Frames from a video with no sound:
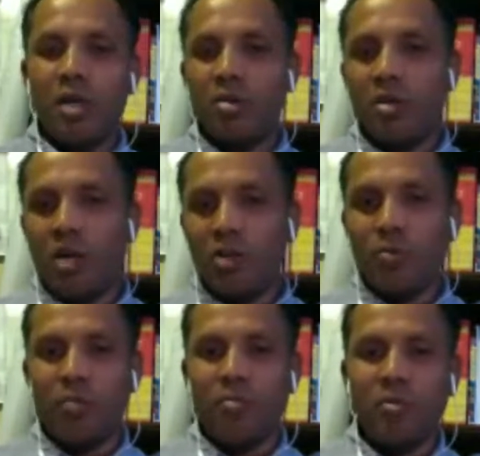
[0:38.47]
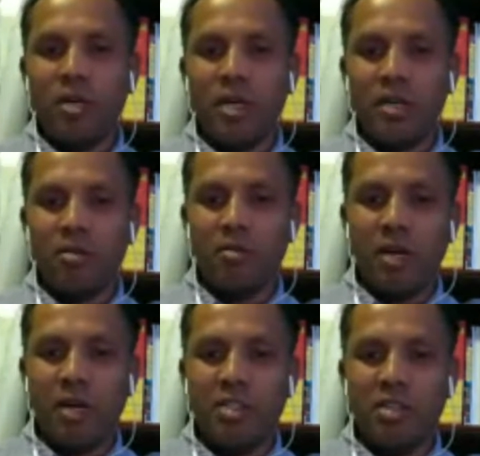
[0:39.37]
How are you? Are you from
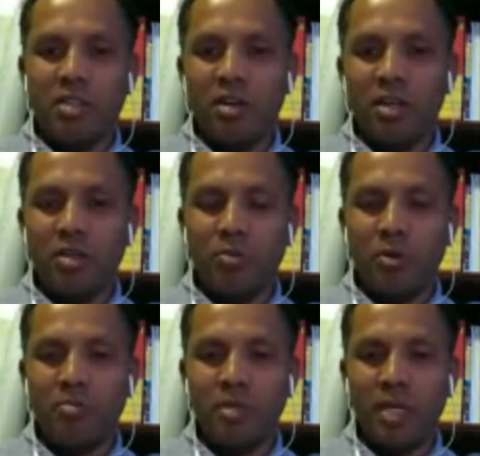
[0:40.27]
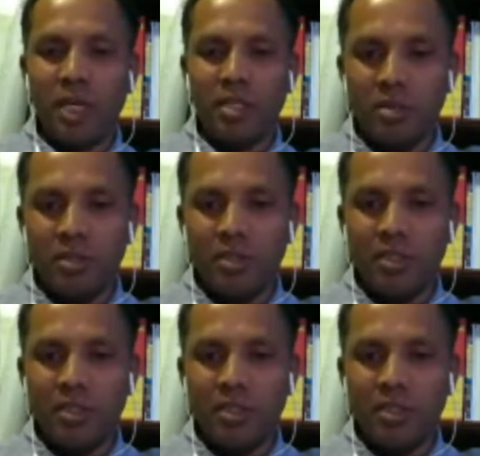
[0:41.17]
Vizag or are you from Hyderabad?